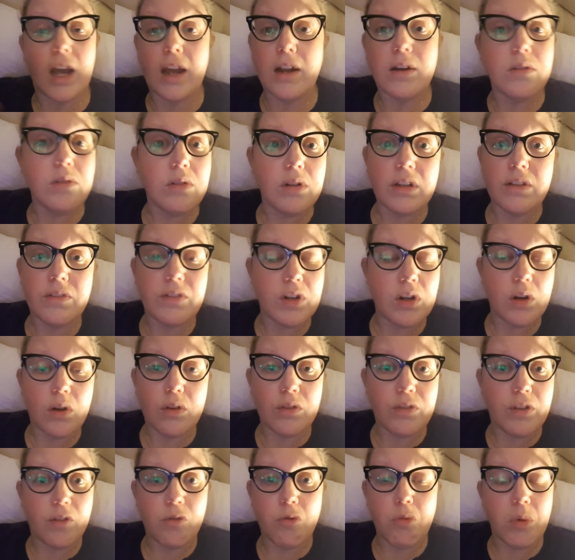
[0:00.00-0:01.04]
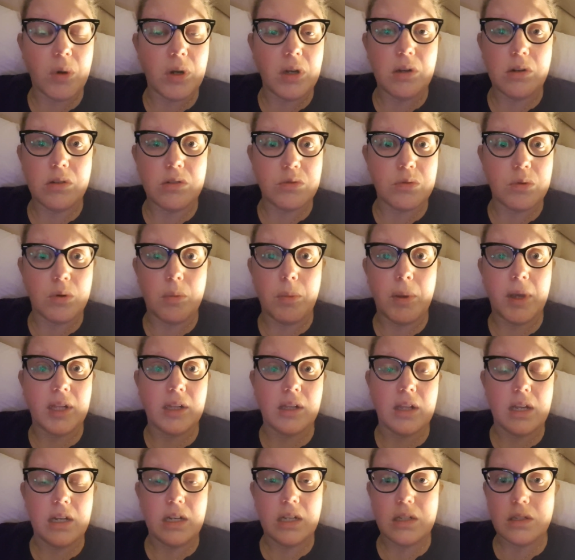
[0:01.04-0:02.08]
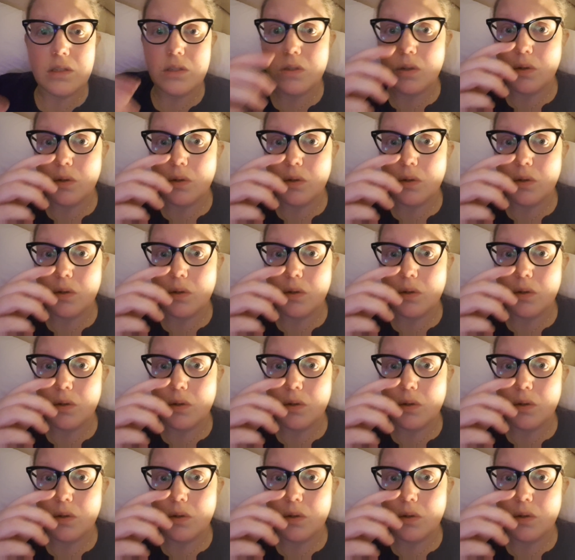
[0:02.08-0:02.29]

I don't even know if everybody knows what a PICC line is.